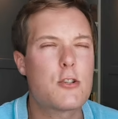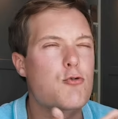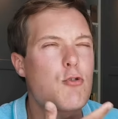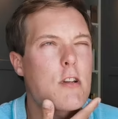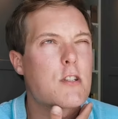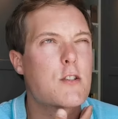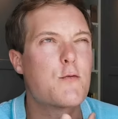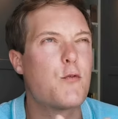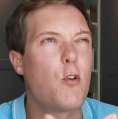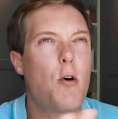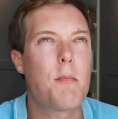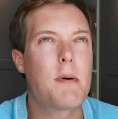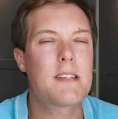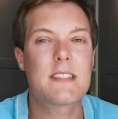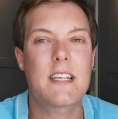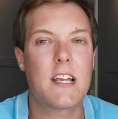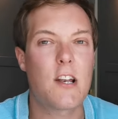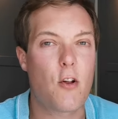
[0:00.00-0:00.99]
It's transformed
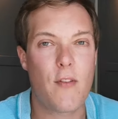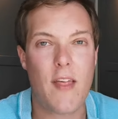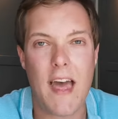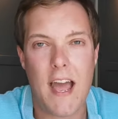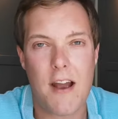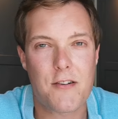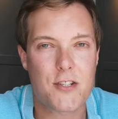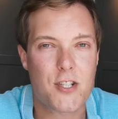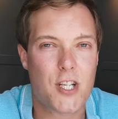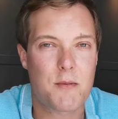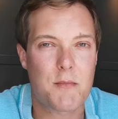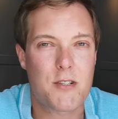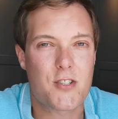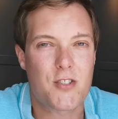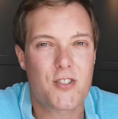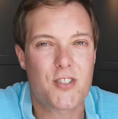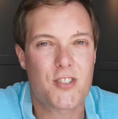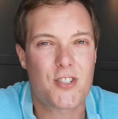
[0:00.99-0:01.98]
my skin. On the hair, it's going to
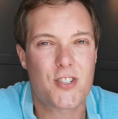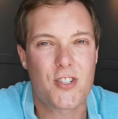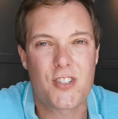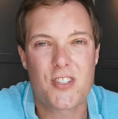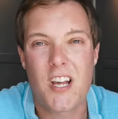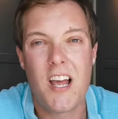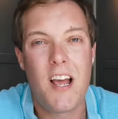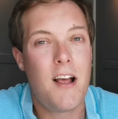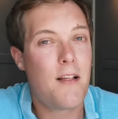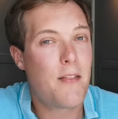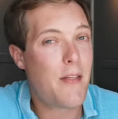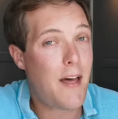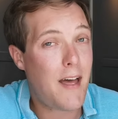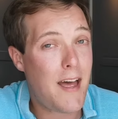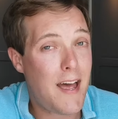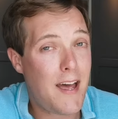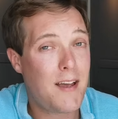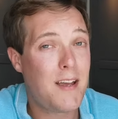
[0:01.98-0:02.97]
be just as good.
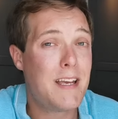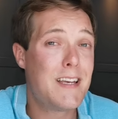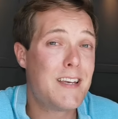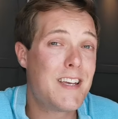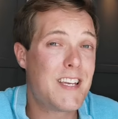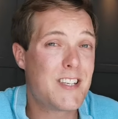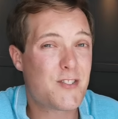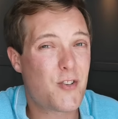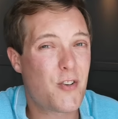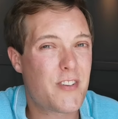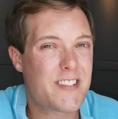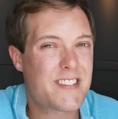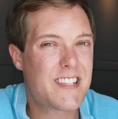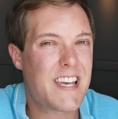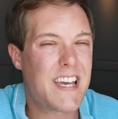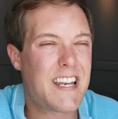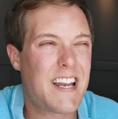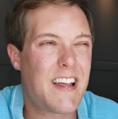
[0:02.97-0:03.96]
The hair is not the
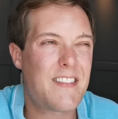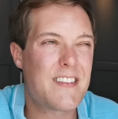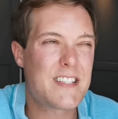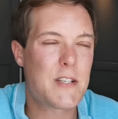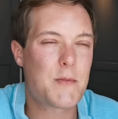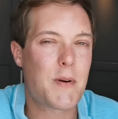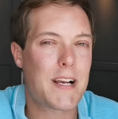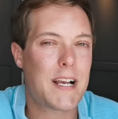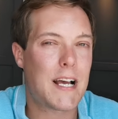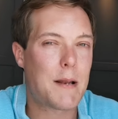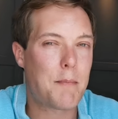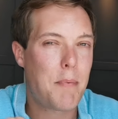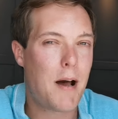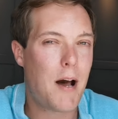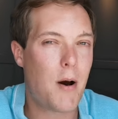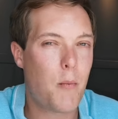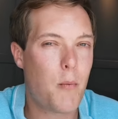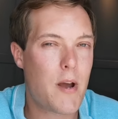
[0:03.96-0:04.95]
skin. And this is why I kind
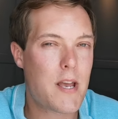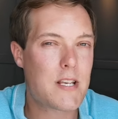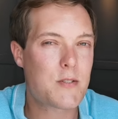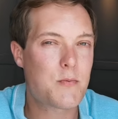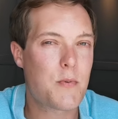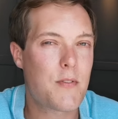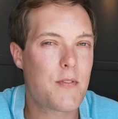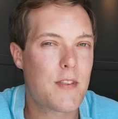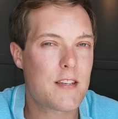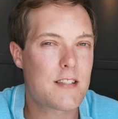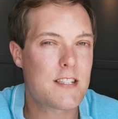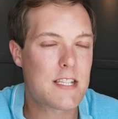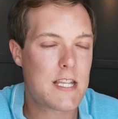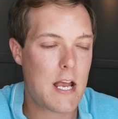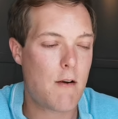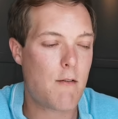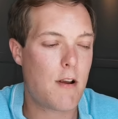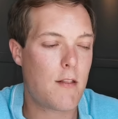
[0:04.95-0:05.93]
of part ways with this
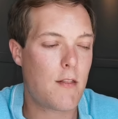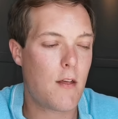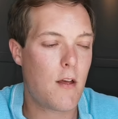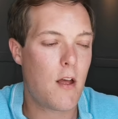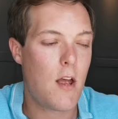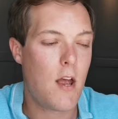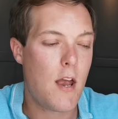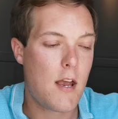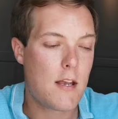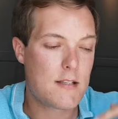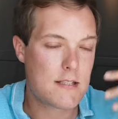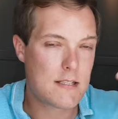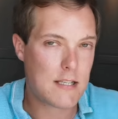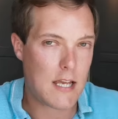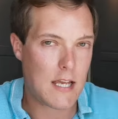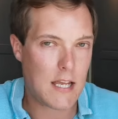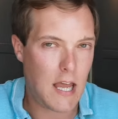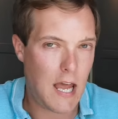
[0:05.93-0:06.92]
theory that
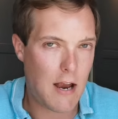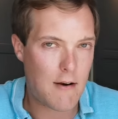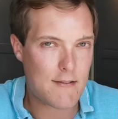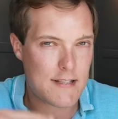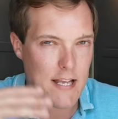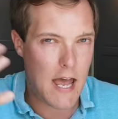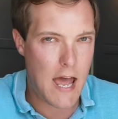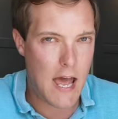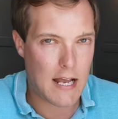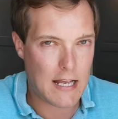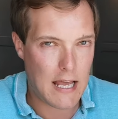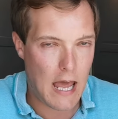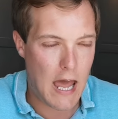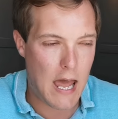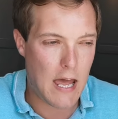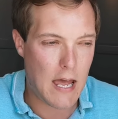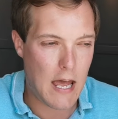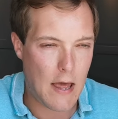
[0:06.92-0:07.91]
skincare is hair
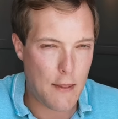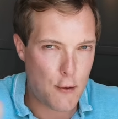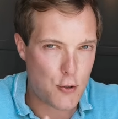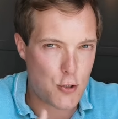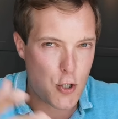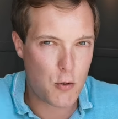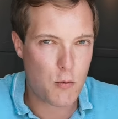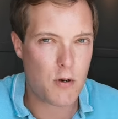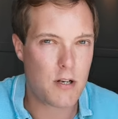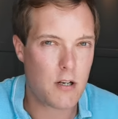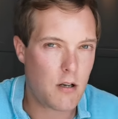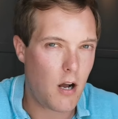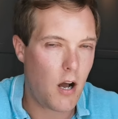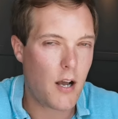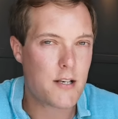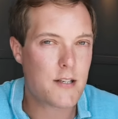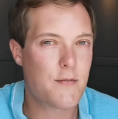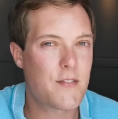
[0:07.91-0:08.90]
care and the two are
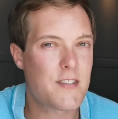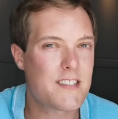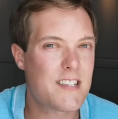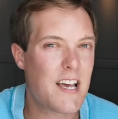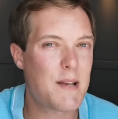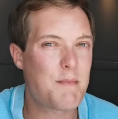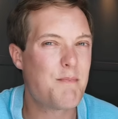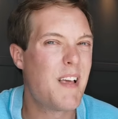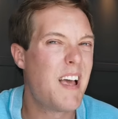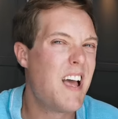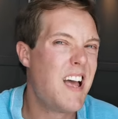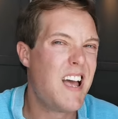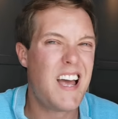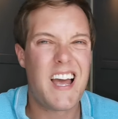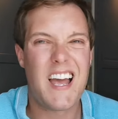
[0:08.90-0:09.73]
kind of the same.